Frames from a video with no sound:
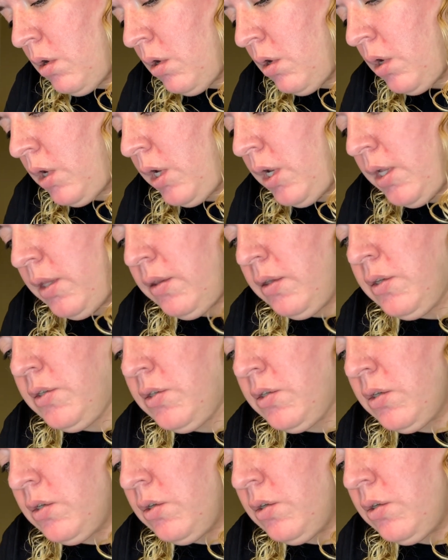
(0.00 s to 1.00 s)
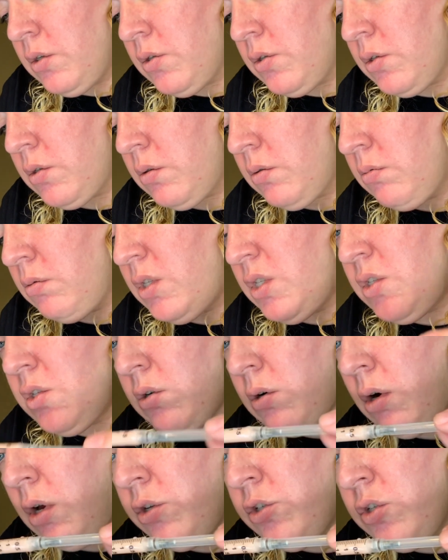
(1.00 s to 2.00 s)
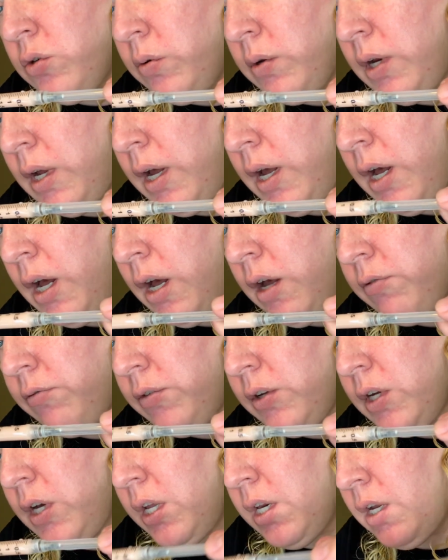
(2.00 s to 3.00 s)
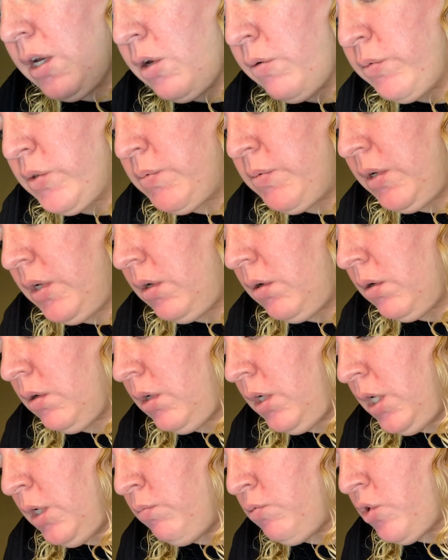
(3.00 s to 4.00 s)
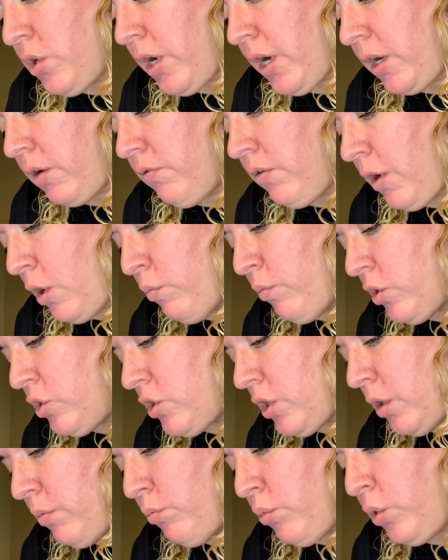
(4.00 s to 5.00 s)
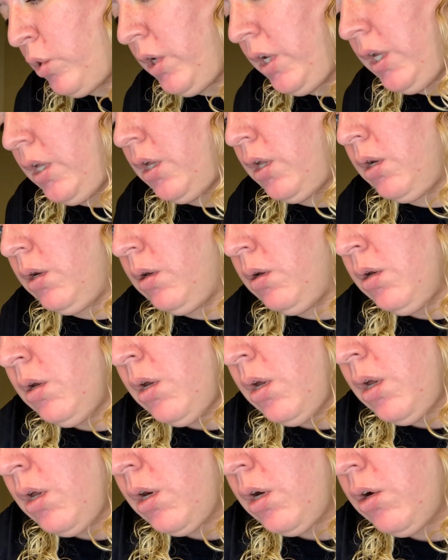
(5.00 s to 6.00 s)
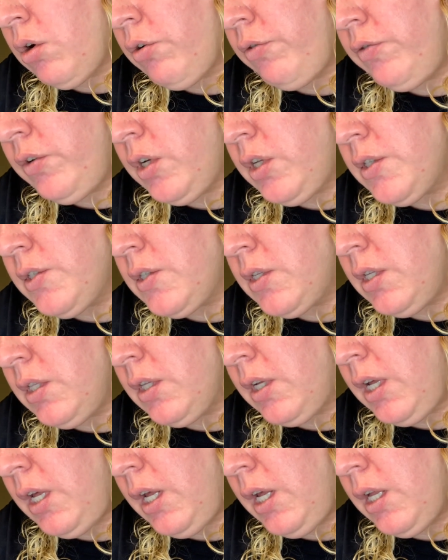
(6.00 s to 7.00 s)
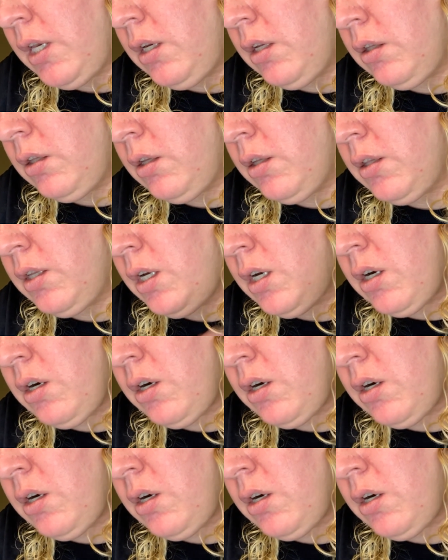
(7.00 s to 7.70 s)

And this is, since they're all 2.5, it kind of helps me keep track of how much I'm putting in. I don't know if you can see the cannula there.